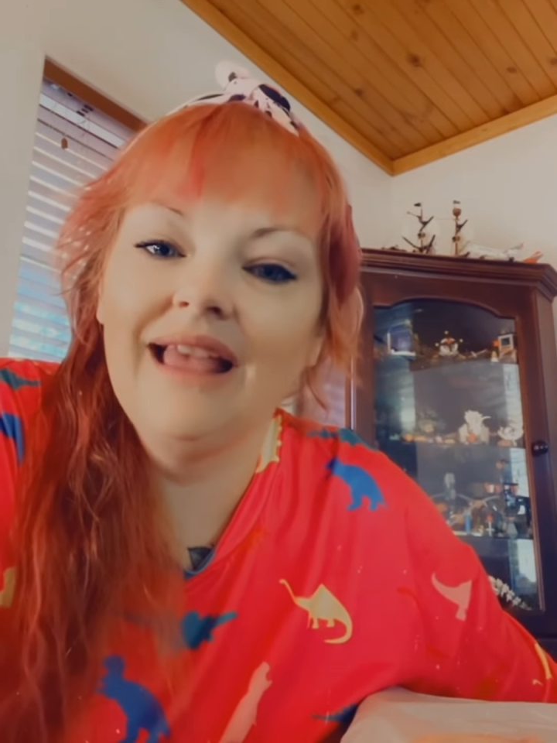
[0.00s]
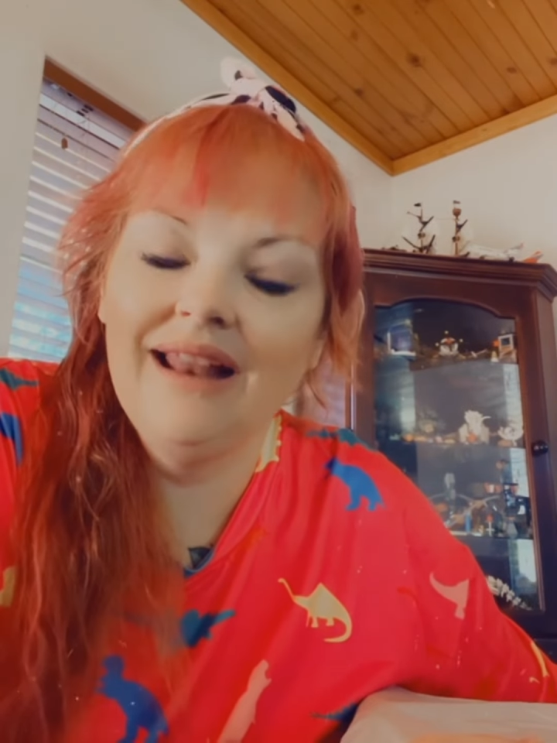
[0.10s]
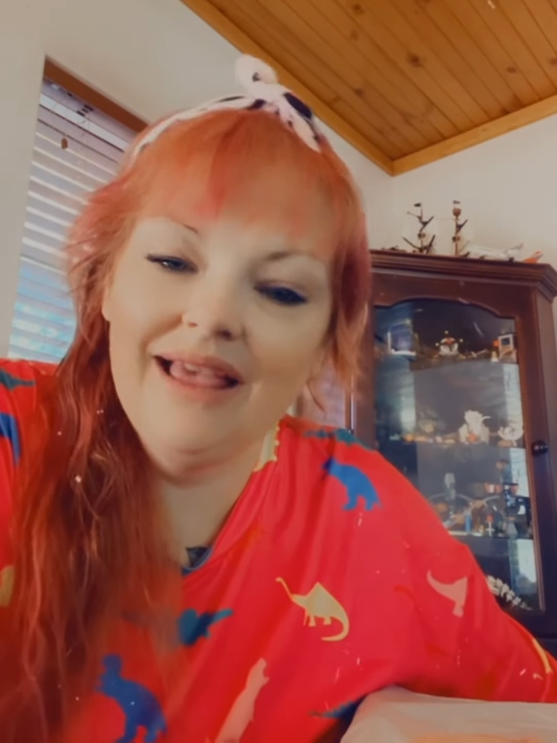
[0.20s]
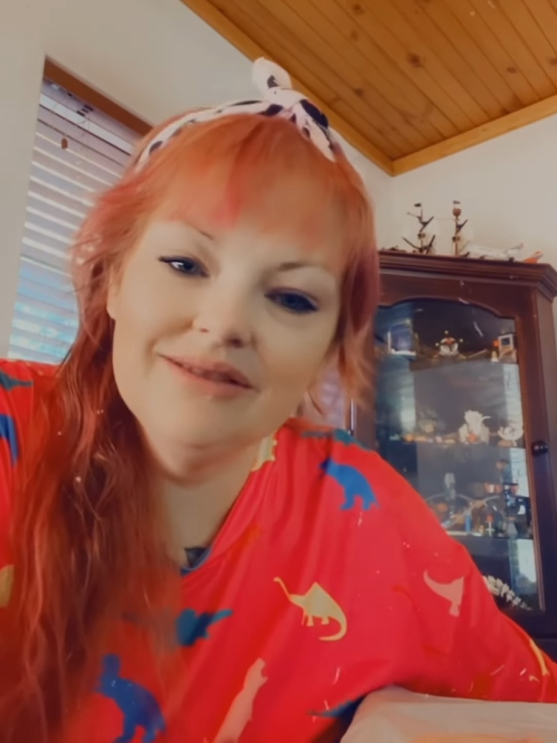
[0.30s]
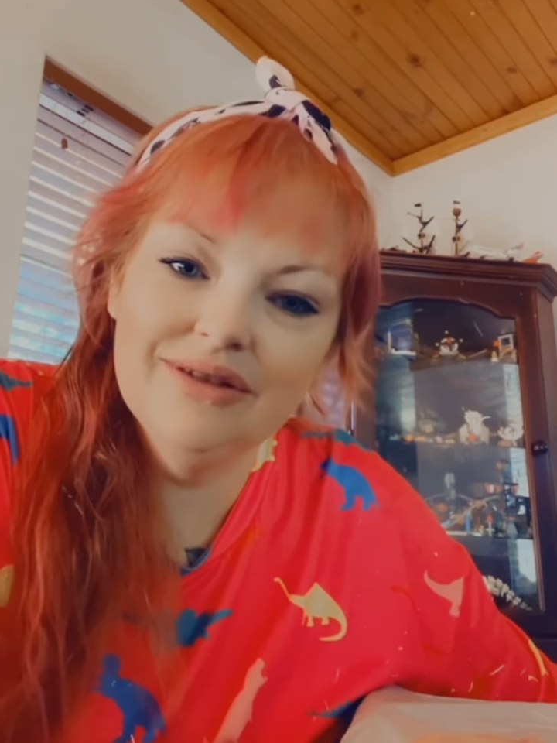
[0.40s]
And
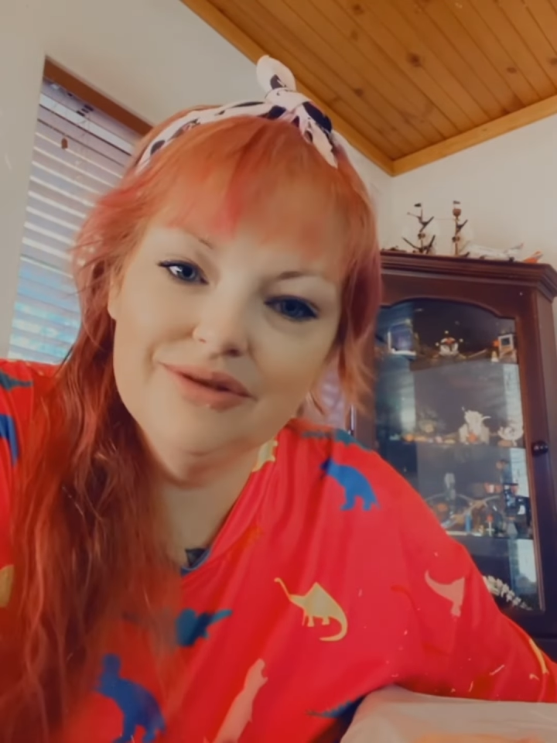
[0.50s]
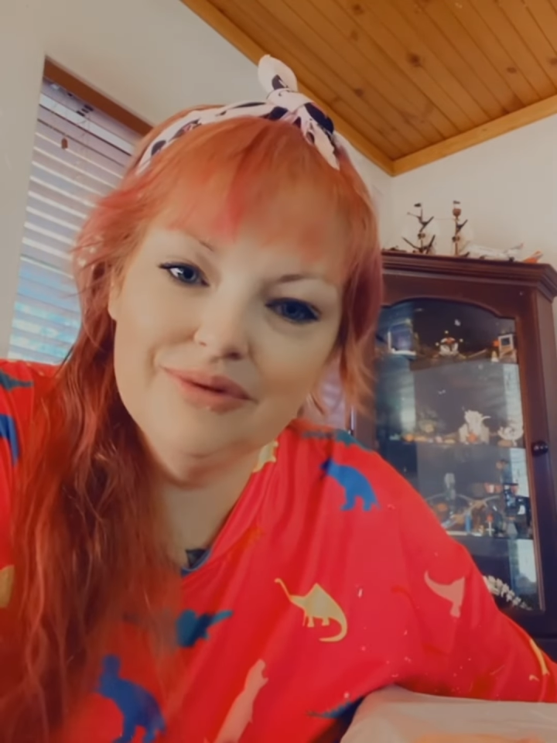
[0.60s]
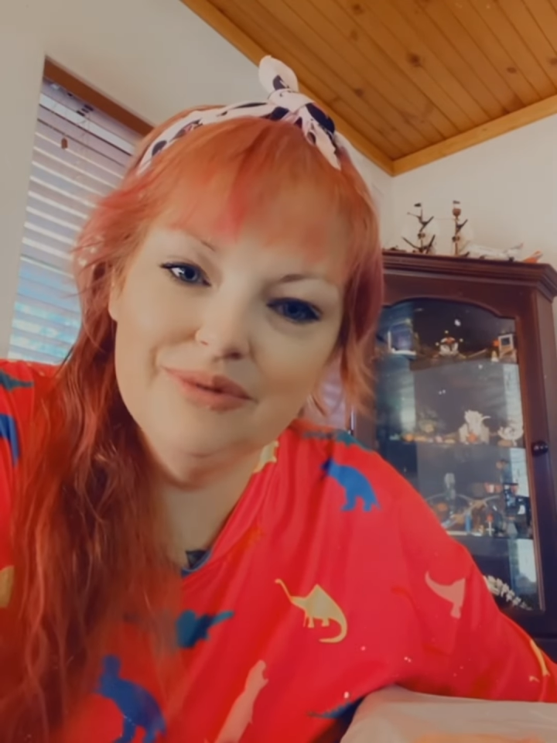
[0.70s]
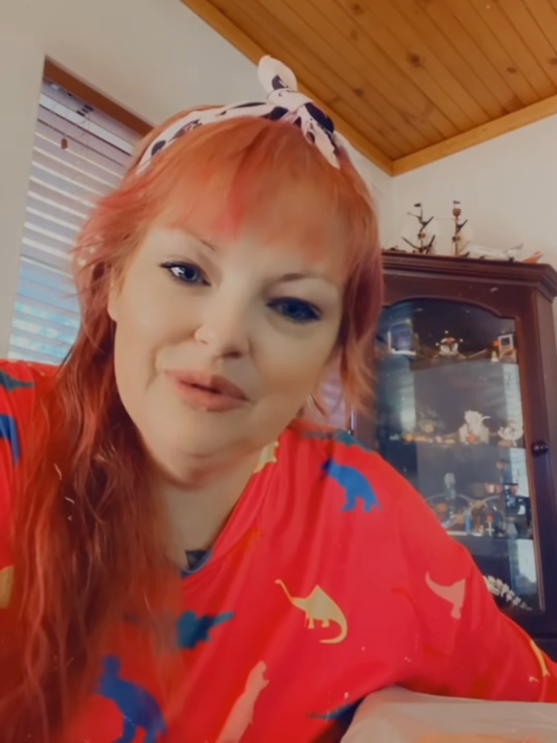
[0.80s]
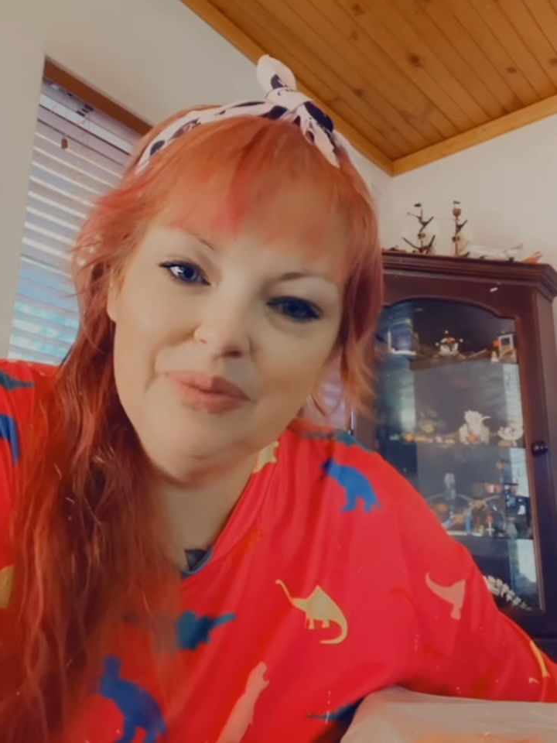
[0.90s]
as those
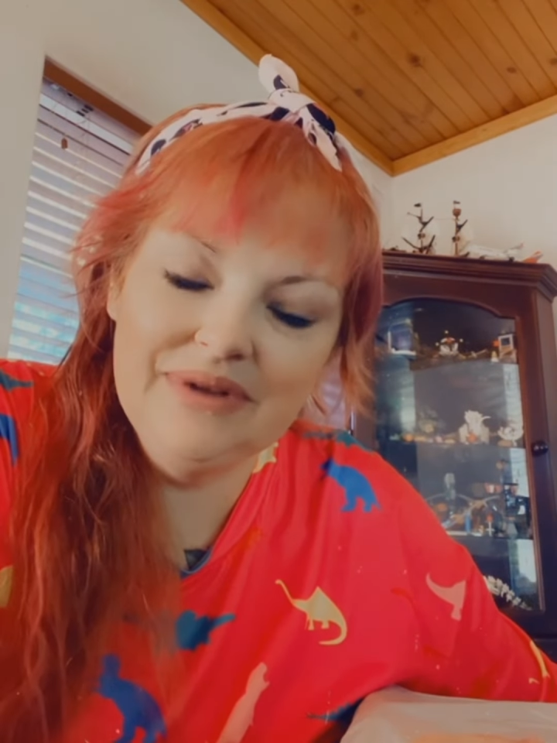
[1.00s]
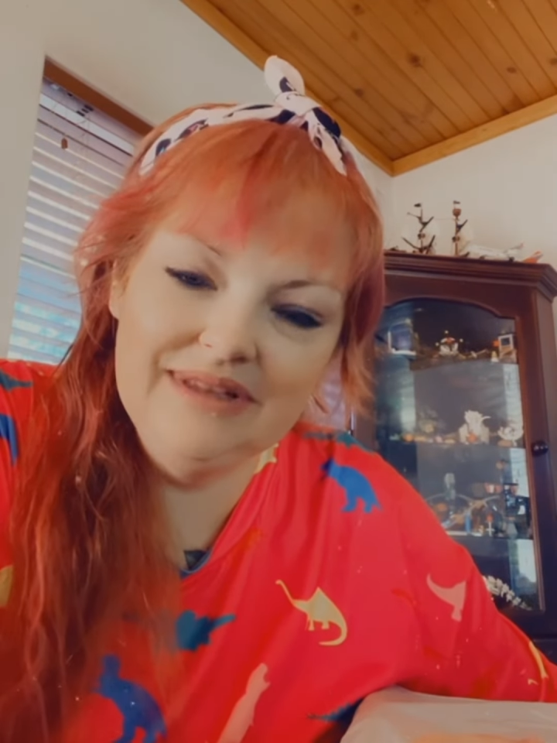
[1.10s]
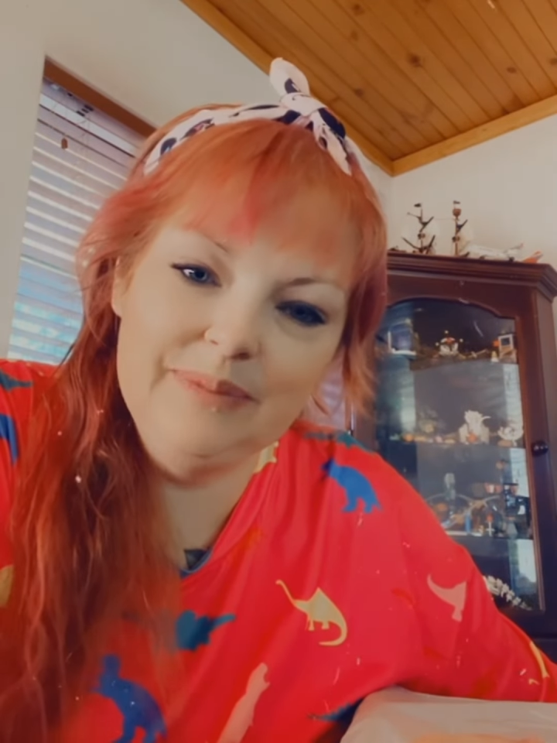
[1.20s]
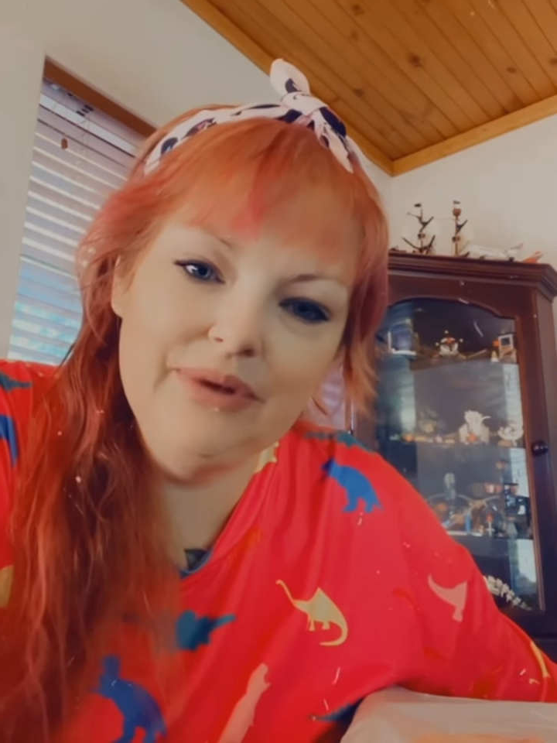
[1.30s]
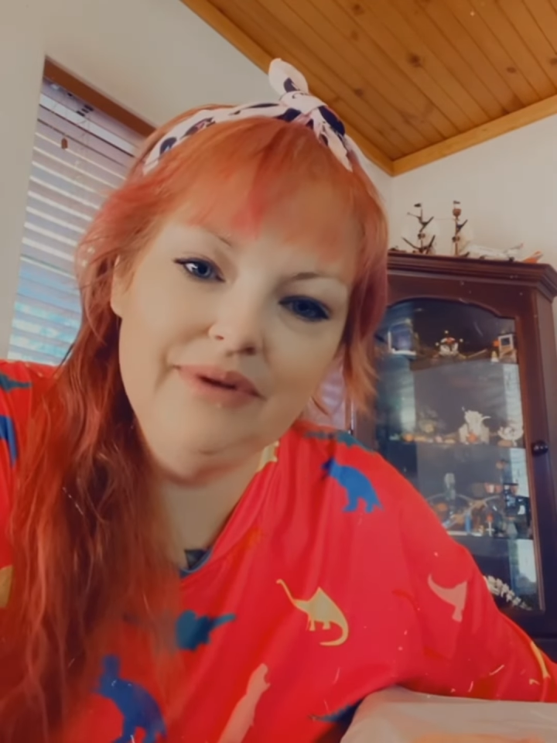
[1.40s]
reward
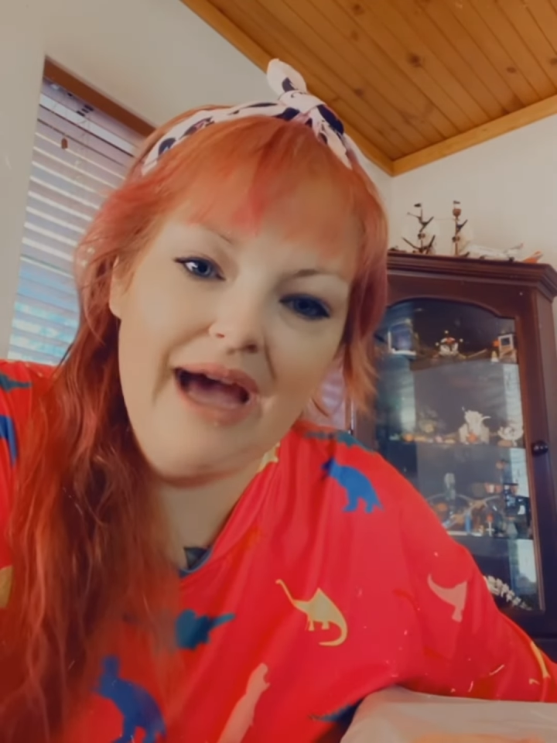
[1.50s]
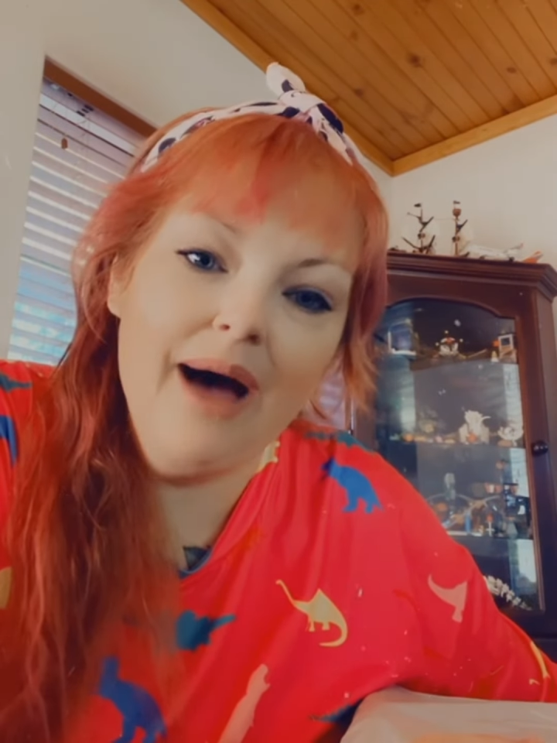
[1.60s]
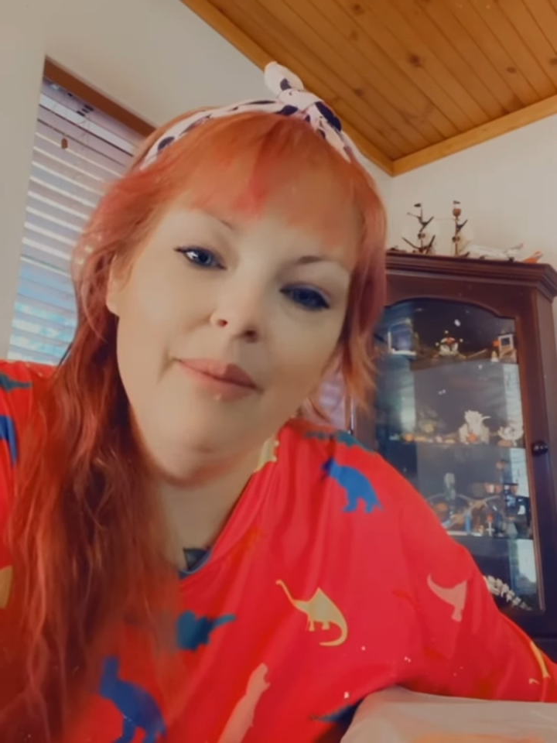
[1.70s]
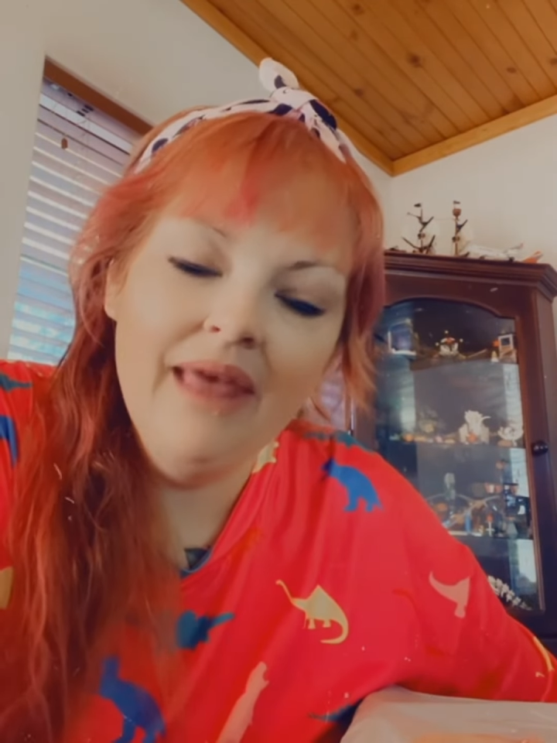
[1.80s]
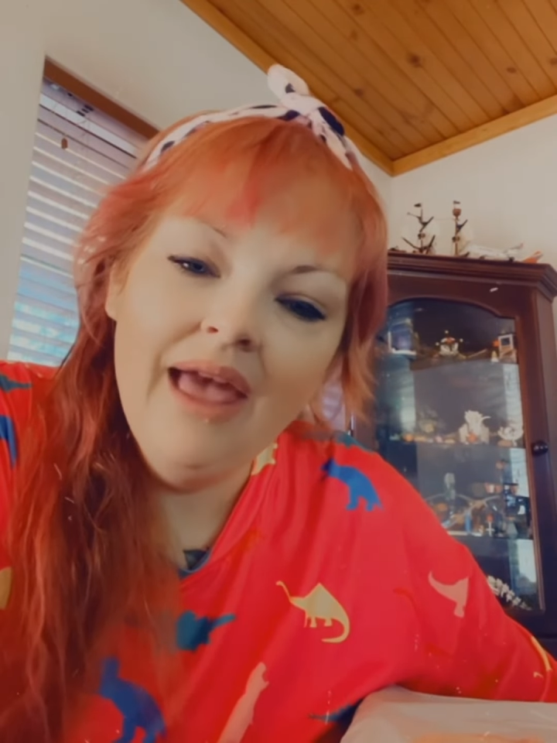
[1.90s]
points build
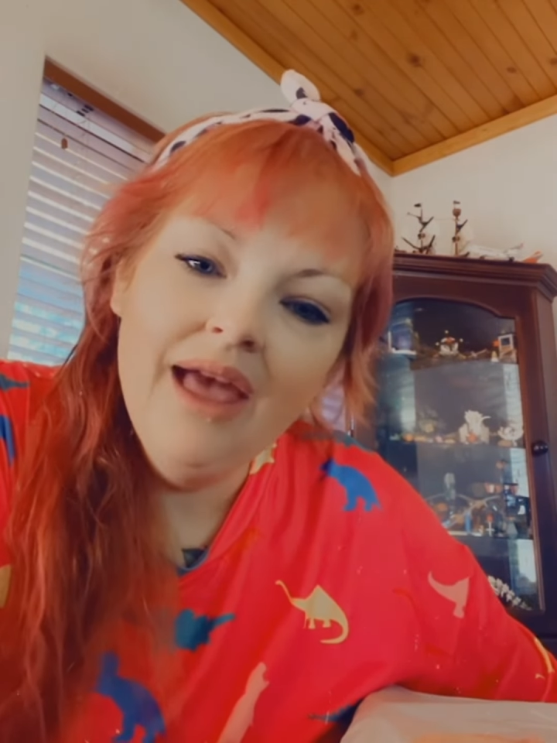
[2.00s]
up,